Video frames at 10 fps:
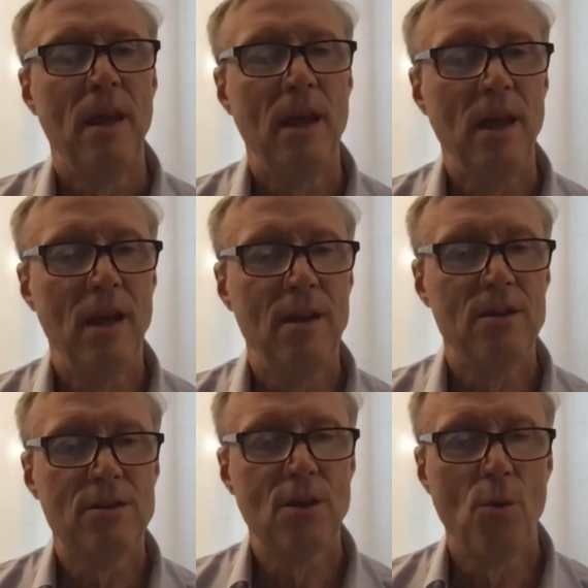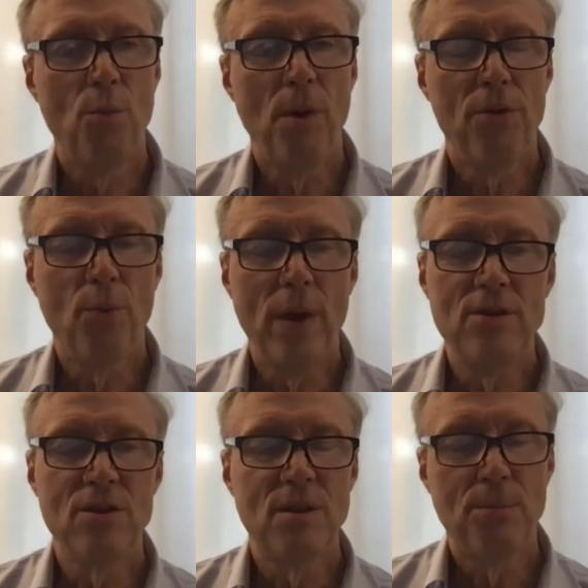And so both
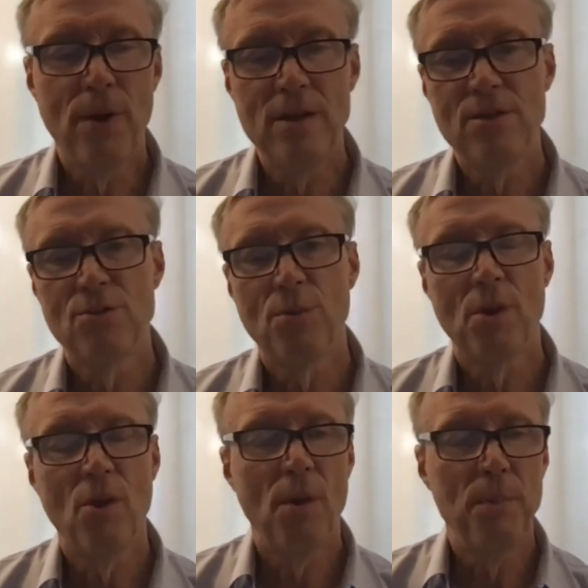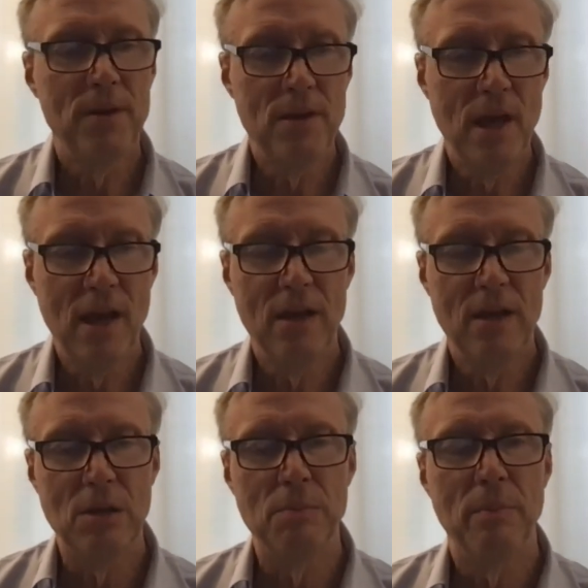wages and prices will go up in
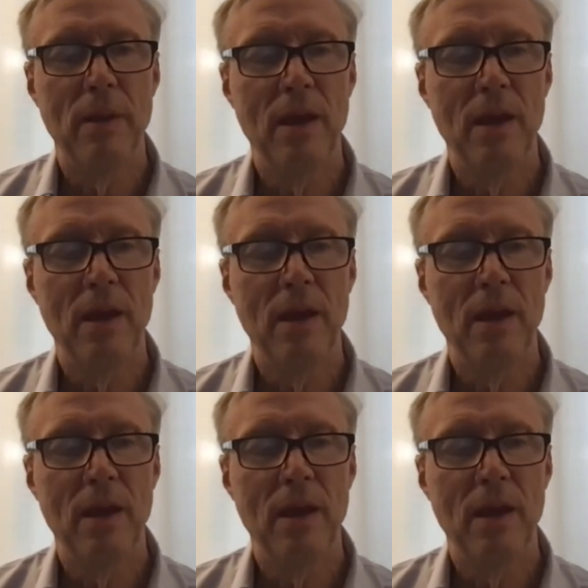tandem,